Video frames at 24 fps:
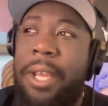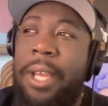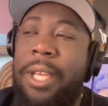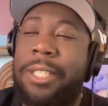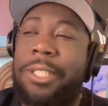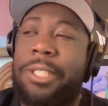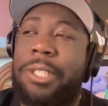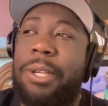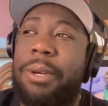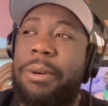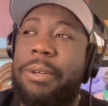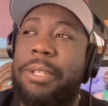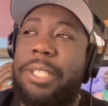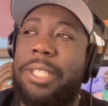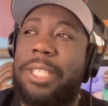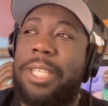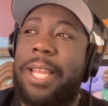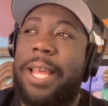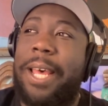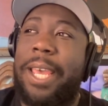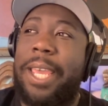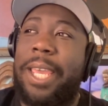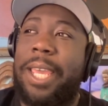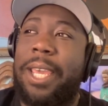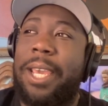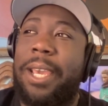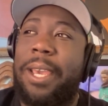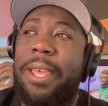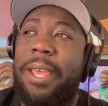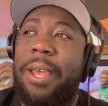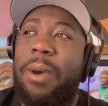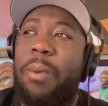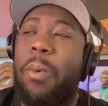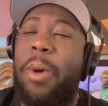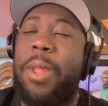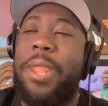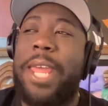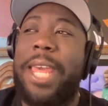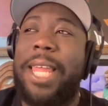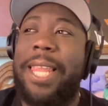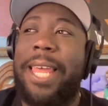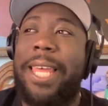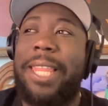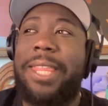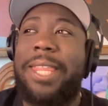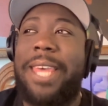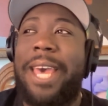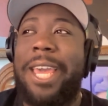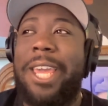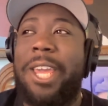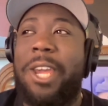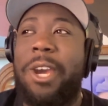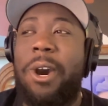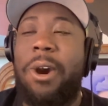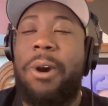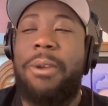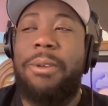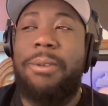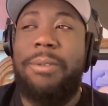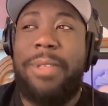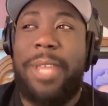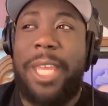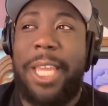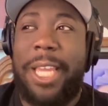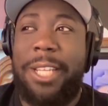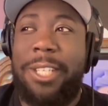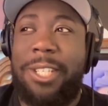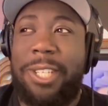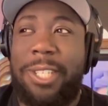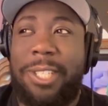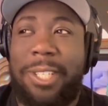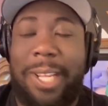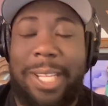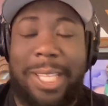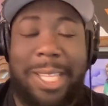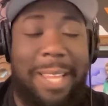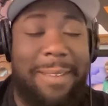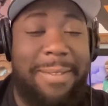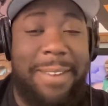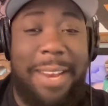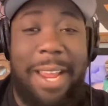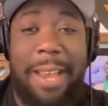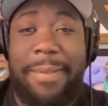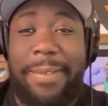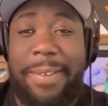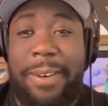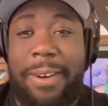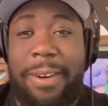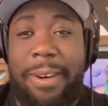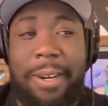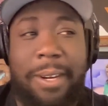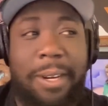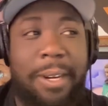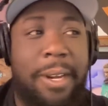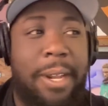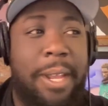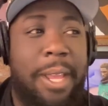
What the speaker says: So it's like when they let that go, you think it's just like they've never